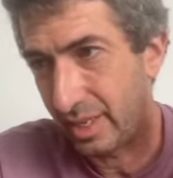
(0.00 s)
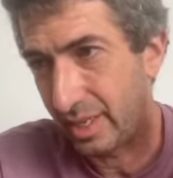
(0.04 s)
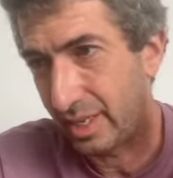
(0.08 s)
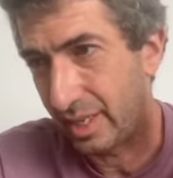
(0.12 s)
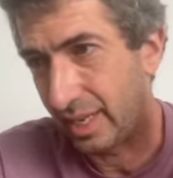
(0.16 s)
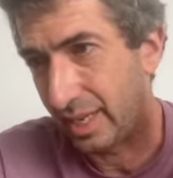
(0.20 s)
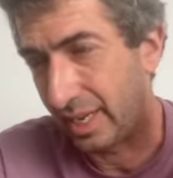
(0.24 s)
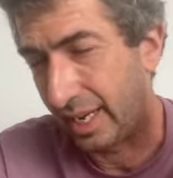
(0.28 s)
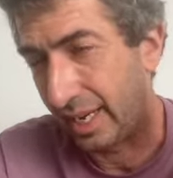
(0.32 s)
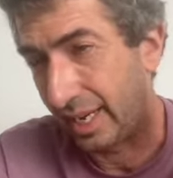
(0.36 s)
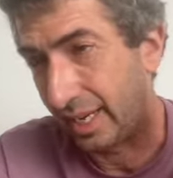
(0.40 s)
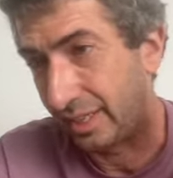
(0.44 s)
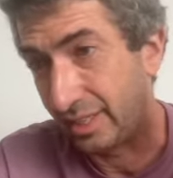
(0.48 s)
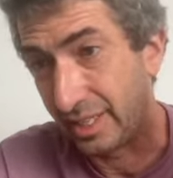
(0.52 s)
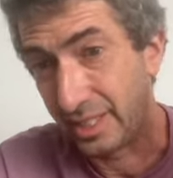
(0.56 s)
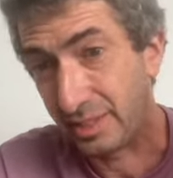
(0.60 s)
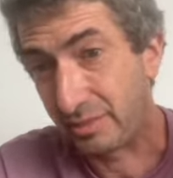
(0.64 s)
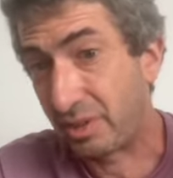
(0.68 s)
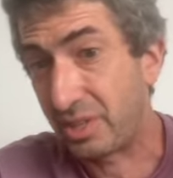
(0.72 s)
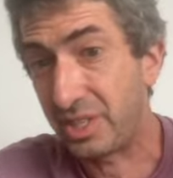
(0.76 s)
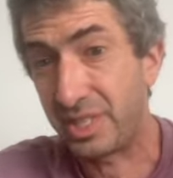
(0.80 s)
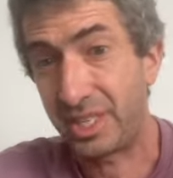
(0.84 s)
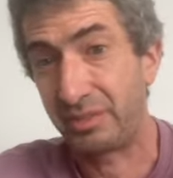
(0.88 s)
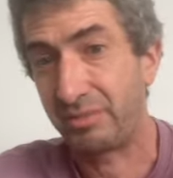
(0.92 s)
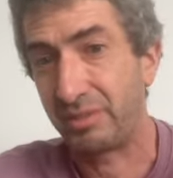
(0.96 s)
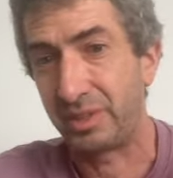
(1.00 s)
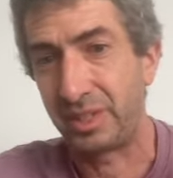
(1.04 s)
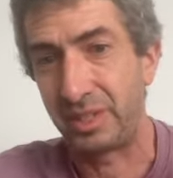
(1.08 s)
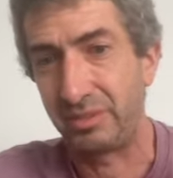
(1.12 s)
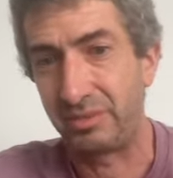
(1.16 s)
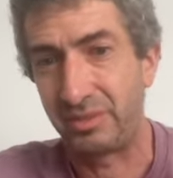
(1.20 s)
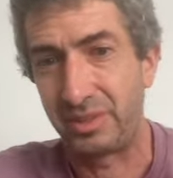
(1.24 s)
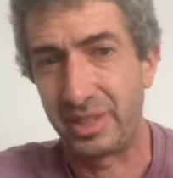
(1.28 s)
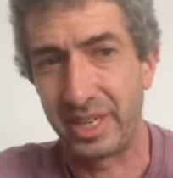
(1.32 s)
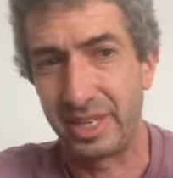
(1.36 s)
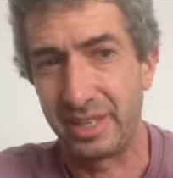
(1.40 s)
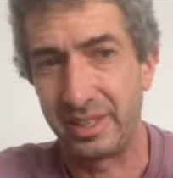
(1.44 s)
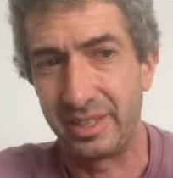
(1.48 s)
And that's very different
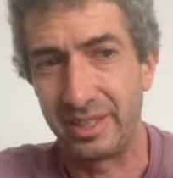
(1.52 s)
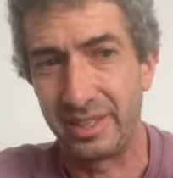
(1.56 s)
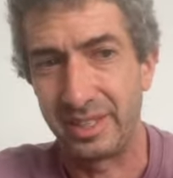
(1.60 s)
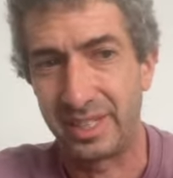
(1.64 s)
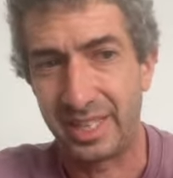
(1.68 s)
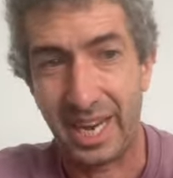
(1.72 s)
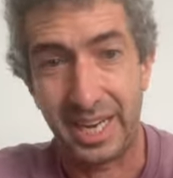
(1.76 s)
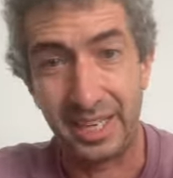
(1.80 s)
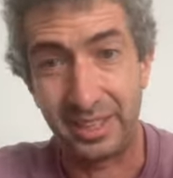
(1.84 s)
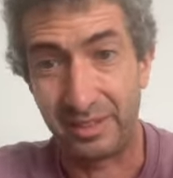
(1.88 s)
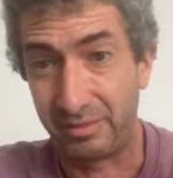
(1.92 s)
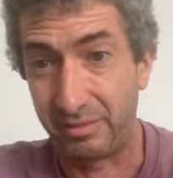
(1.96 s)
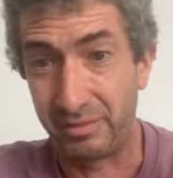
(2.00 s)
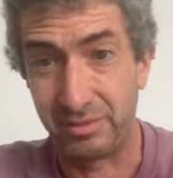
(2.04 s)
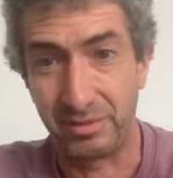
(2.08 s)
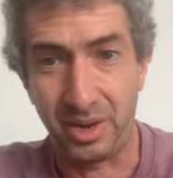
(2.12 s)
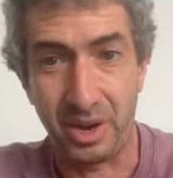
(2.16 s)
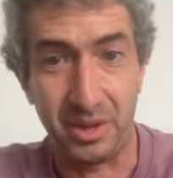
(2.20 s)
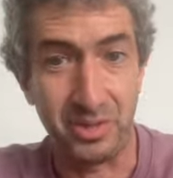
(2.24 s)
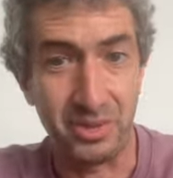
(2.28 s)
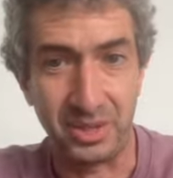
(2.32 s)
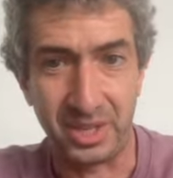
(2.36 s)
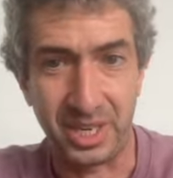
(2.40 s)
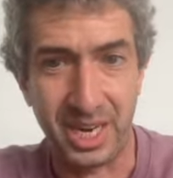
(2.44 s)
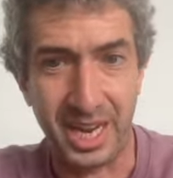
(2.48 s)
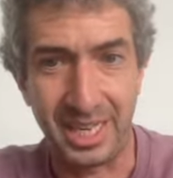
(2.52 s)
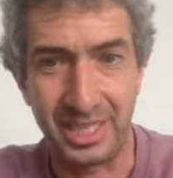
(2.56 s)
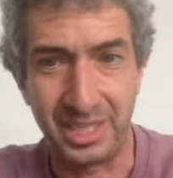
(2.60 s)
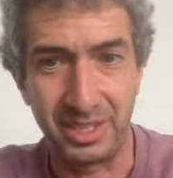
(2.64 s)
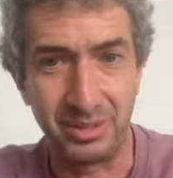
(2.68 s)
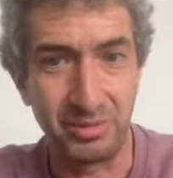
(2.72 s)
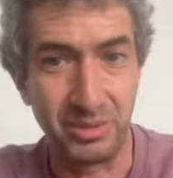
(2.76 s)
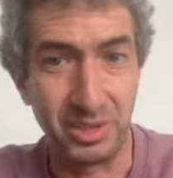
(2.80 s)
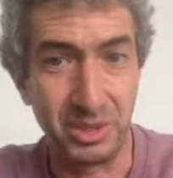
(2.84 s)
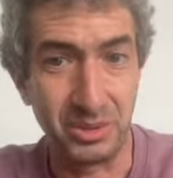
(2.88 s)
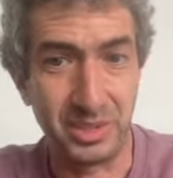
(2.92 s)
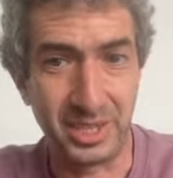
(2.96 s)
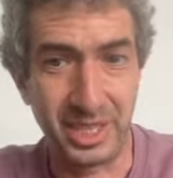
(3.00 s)
than kind of other kinds of
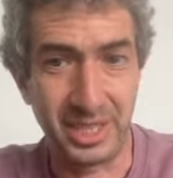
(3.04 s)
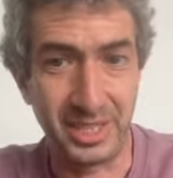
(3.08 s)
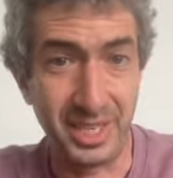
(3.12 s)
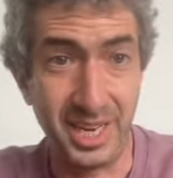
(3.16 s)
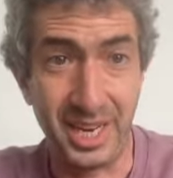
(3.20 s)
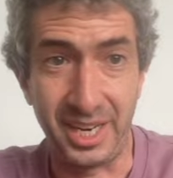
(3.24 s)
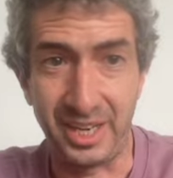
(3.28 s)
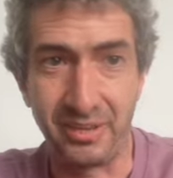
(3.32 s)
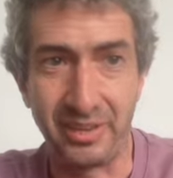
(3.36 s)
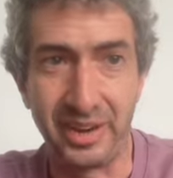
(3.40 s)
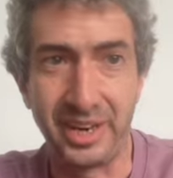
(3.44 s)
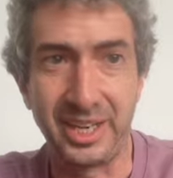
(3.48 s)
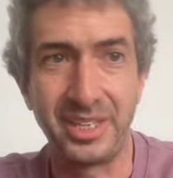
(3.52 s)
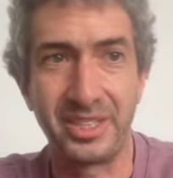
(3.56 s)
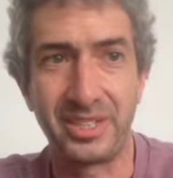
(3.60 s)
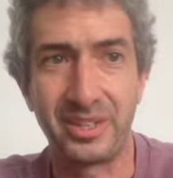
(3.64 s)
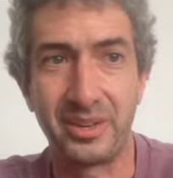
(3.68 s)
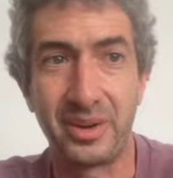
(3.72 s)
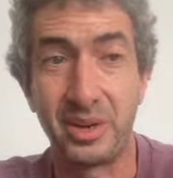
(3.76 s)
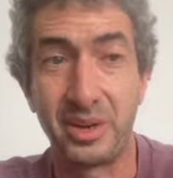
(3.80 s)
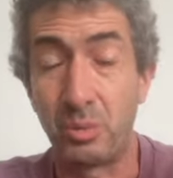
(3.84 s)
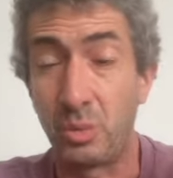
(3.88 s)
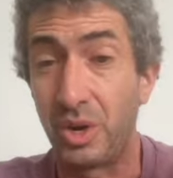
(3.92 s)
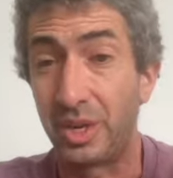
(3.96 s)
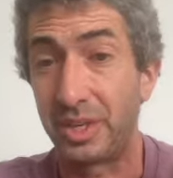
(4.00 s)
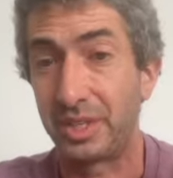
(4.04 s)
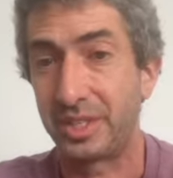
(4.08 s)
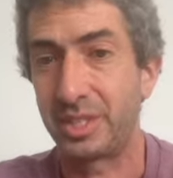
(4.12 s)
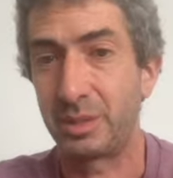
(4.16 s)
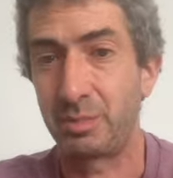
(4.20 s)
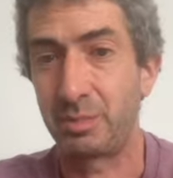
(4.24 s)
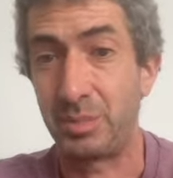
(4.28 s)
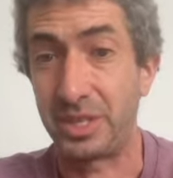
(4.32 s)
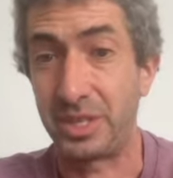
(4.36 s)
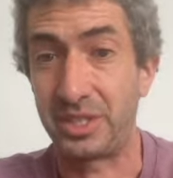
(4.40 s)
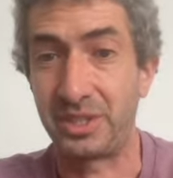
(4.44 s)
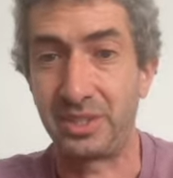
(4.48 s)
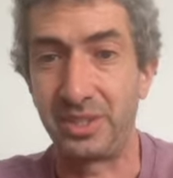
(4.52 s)
notes I take, right? So I want
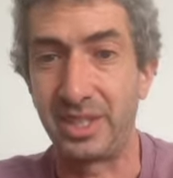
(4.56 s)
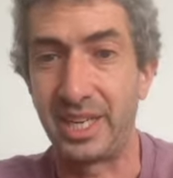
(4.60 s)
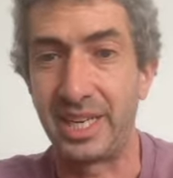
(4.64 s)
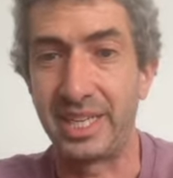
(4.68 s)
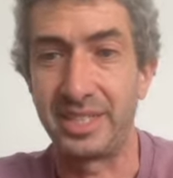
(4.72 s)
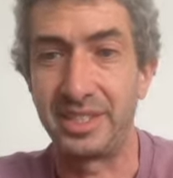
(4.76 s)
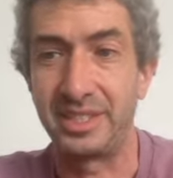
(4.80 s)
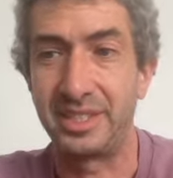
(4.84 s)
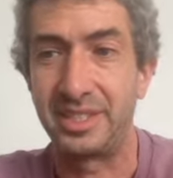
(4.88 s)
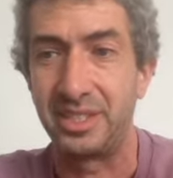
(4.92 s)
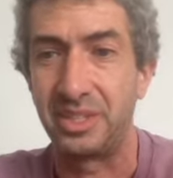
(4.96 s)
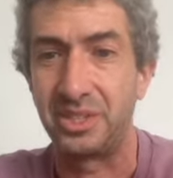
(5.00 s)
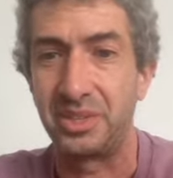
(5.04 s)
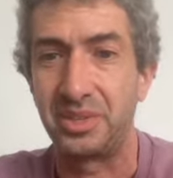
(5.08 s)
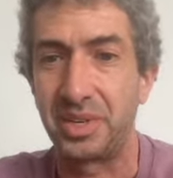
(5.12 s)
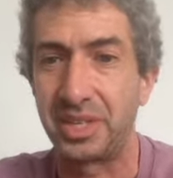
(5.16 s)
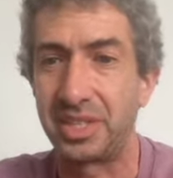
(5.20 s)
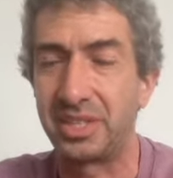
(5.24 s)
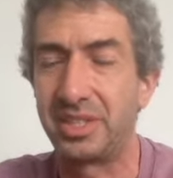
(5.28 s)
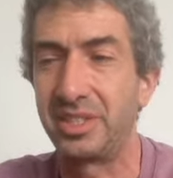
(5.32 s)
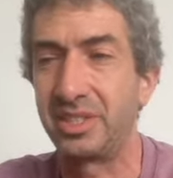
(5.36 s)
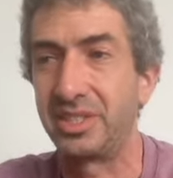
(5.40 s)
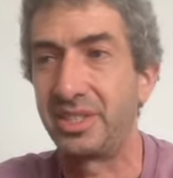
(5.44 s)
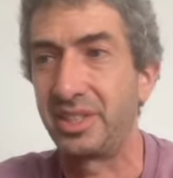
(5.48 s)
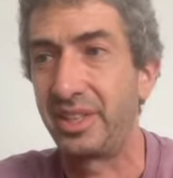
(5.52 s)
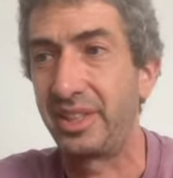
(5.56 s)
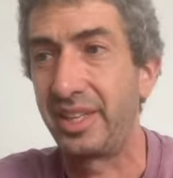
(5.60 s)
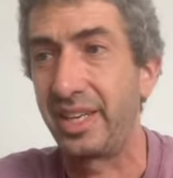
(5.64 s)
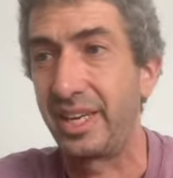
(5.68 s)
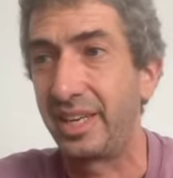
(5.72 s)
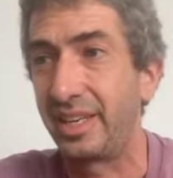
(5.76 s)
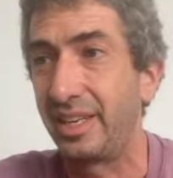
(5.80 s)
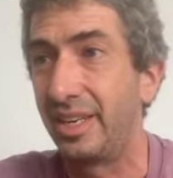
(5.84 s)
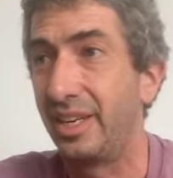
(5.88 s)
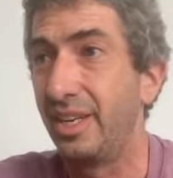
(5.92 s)
specialized instructions on that.